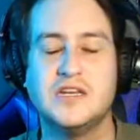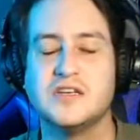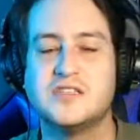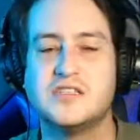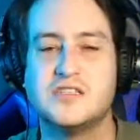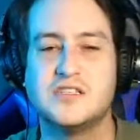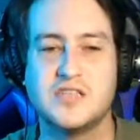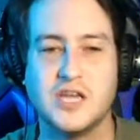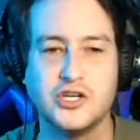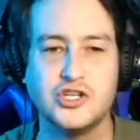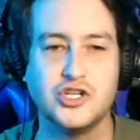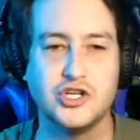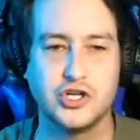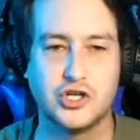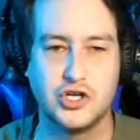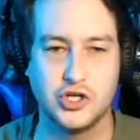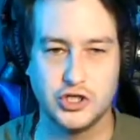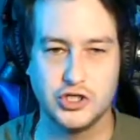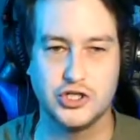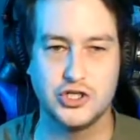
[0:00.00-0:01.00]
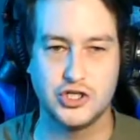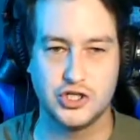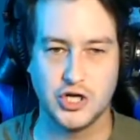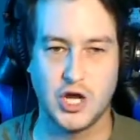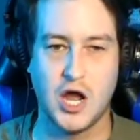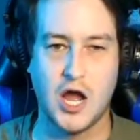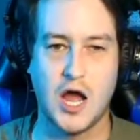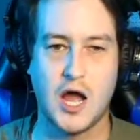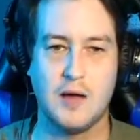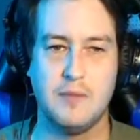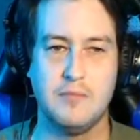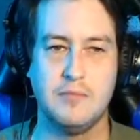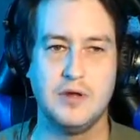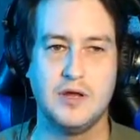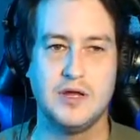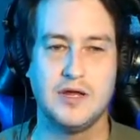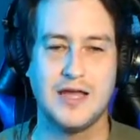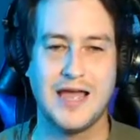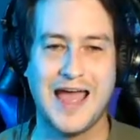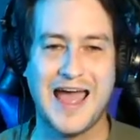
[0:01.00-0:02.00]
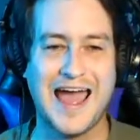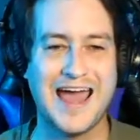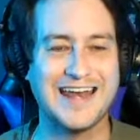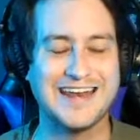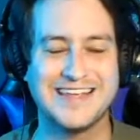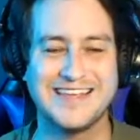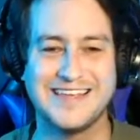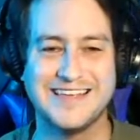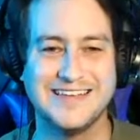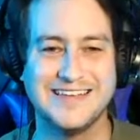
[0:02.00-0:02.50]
such a good job at